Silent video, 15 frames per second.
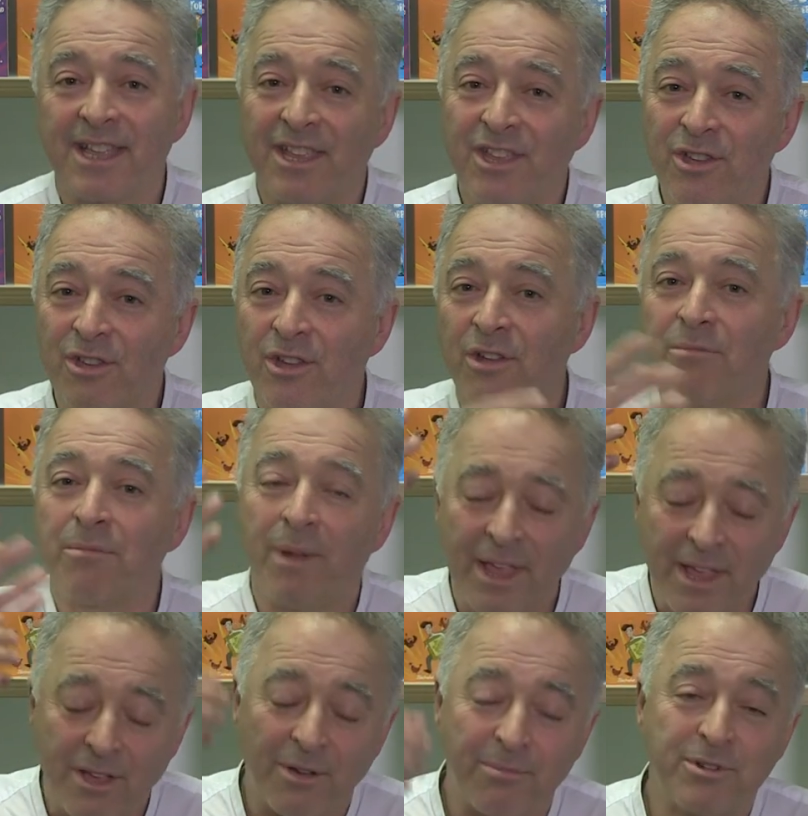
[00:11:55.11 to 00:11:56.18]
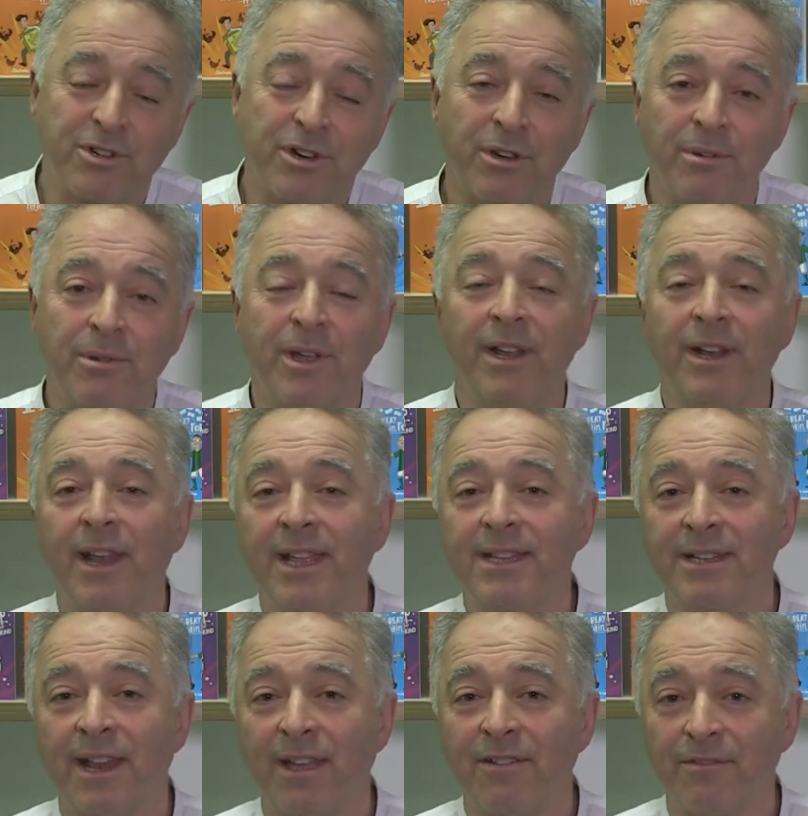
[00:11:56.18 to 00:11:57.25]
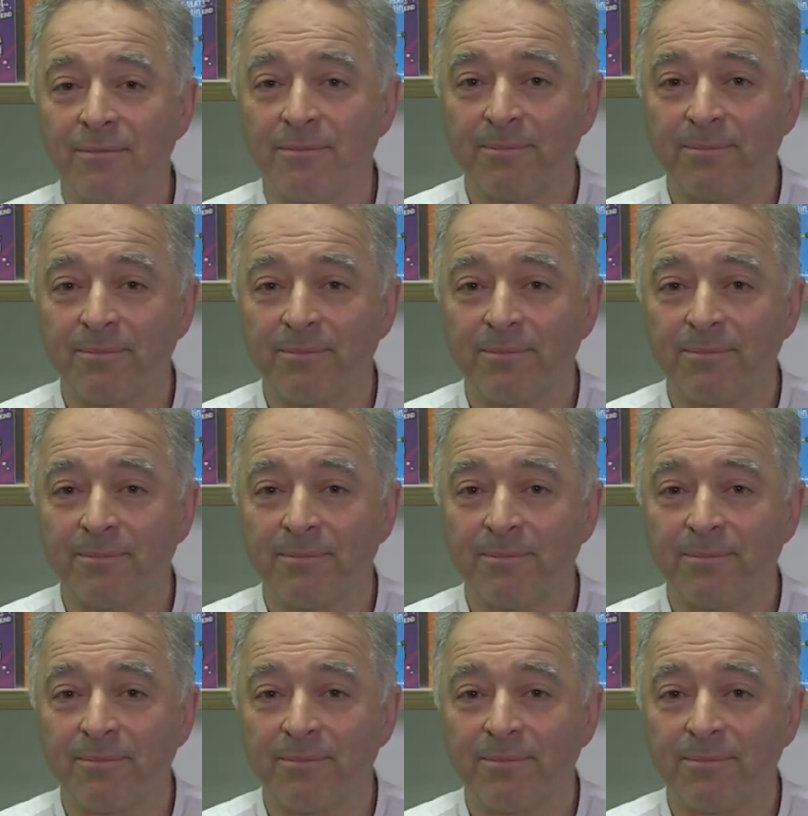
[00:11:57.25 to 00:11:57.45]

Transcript: that you can make come true in later life.